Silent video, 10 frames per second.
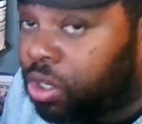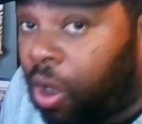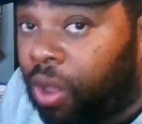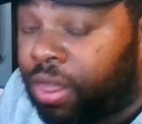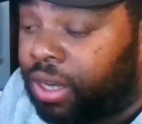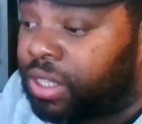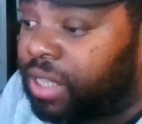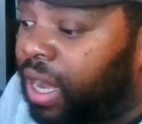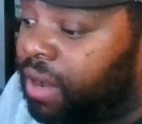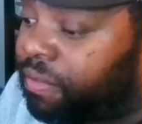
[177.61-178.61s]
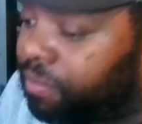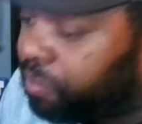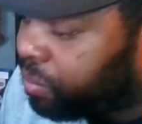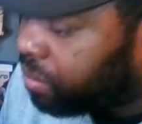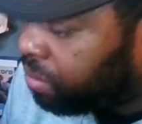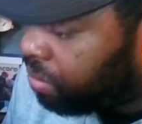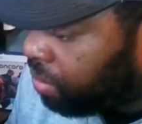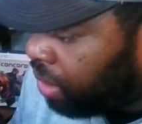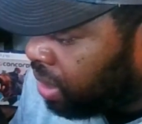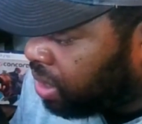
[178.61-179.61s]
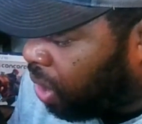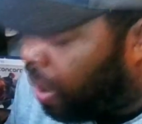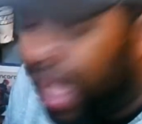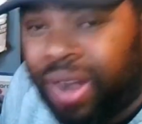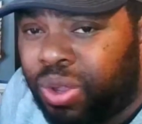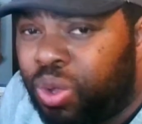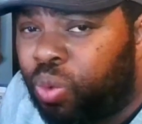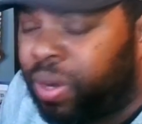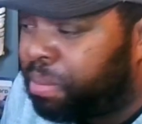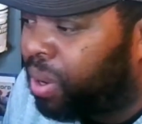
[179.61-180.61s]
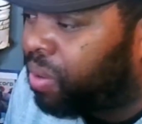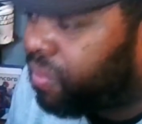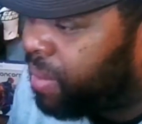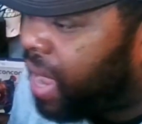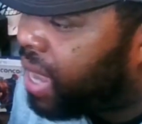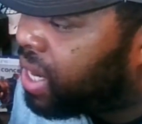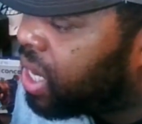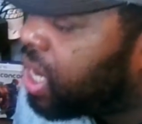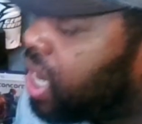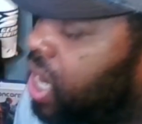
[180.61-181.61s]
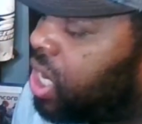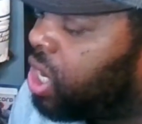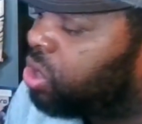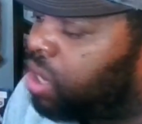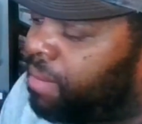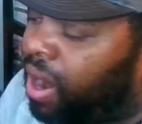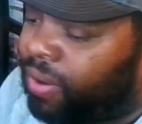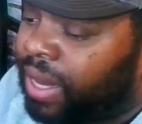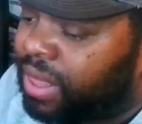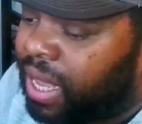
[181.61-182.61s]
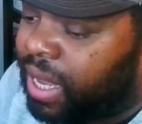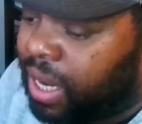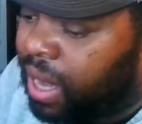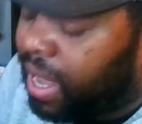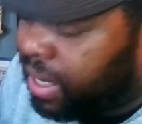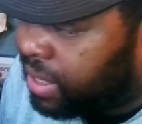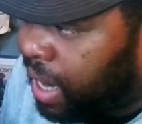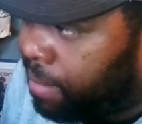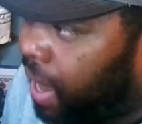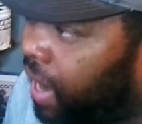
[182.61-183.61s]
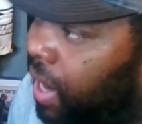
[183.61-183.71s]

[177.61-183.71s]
all their stuff. You know, how do you rebuild from that? You know, so I'm already thinking ahead of time, like,